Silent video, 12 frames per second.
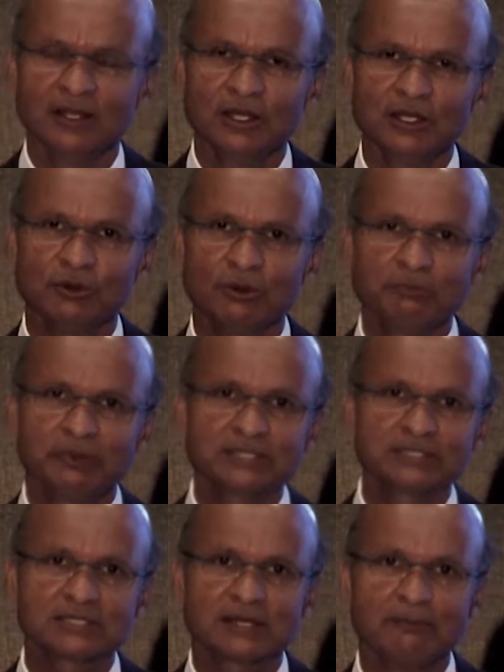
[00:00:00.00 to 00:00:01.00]
when
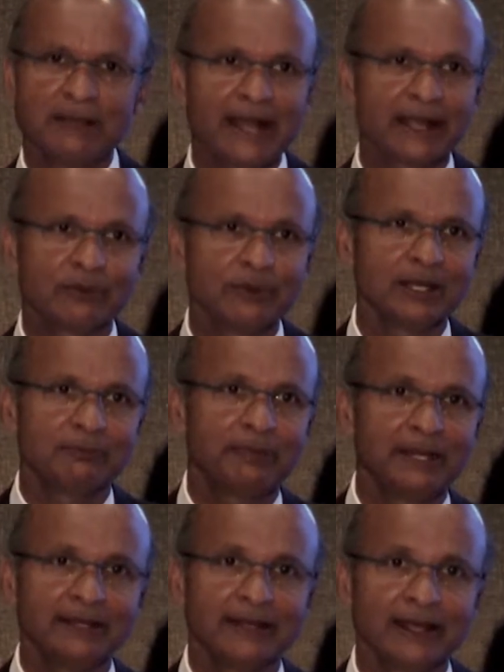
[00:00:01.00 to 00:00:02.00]
patients come back, we get
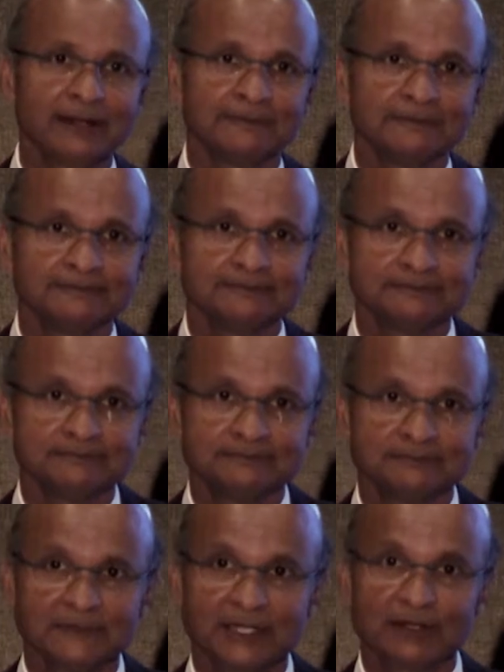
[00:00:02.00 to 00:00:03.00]
paid again.
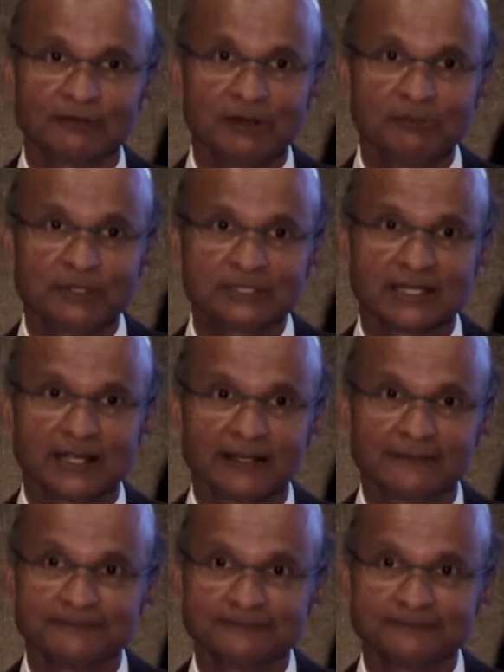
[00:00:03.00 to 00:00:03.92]
They get reimbursed again.